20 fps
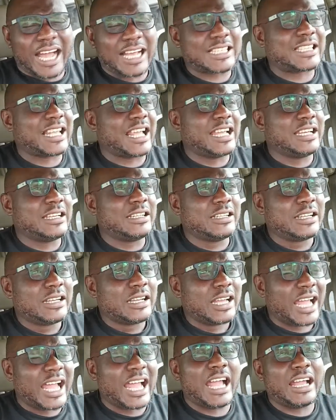are saying,
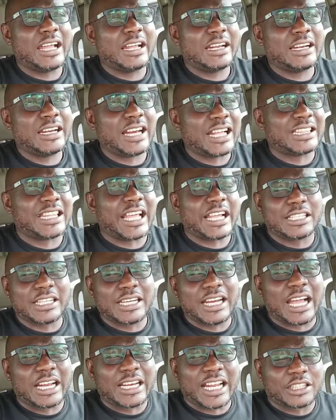let
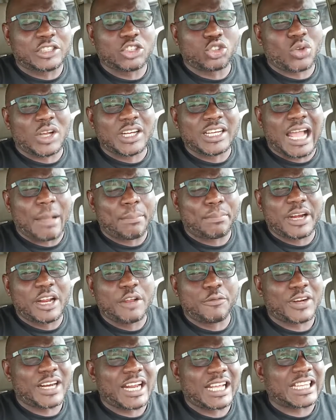Nigeria, that is what they are
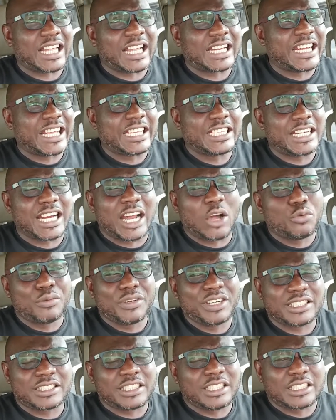praying for, that Nigeria will
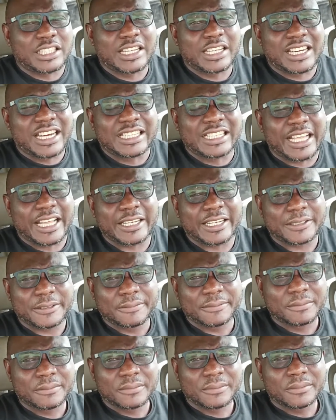be disintegrated.
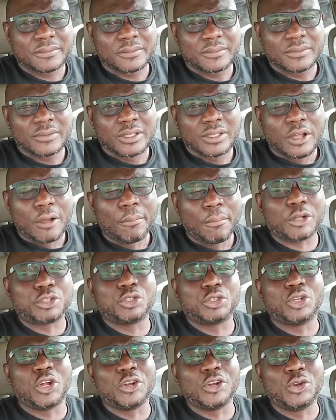
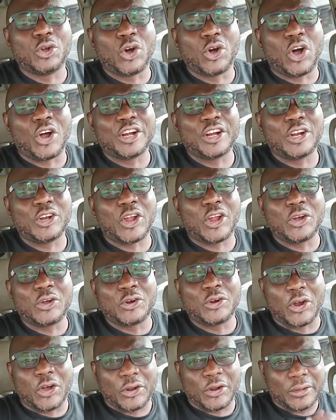But you don't know on the
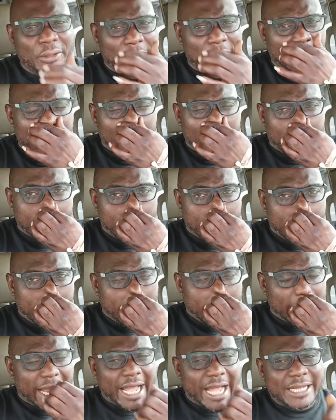long run
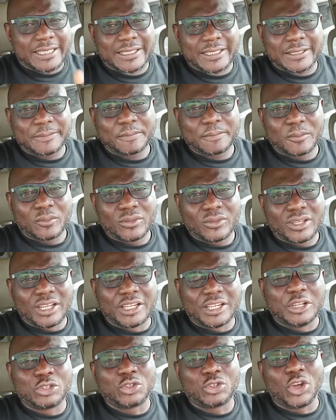that
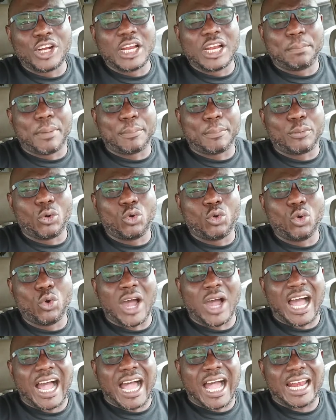it is only people
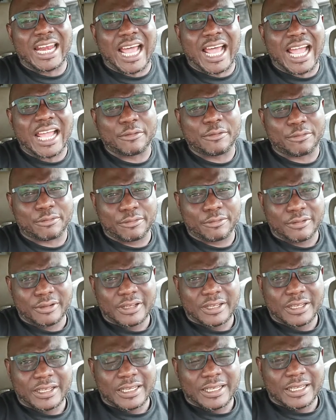who are alive
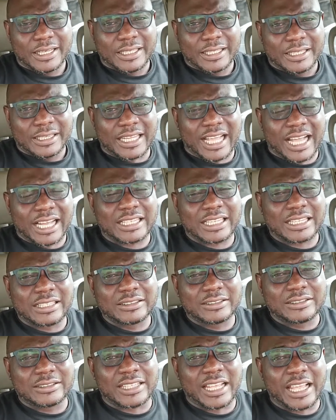that
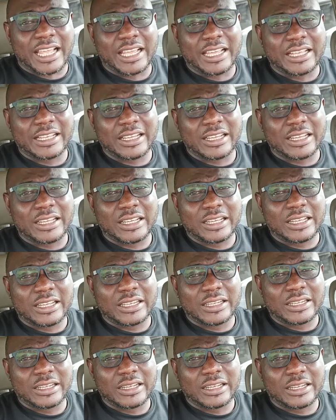say
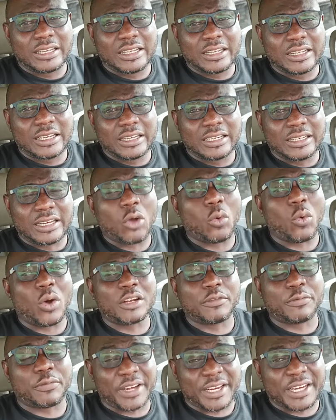they
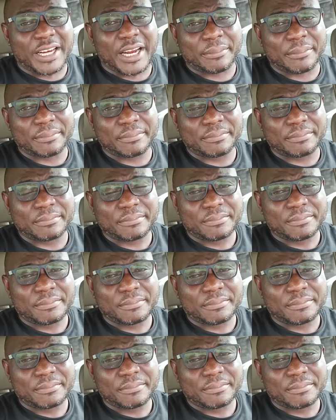want freedom.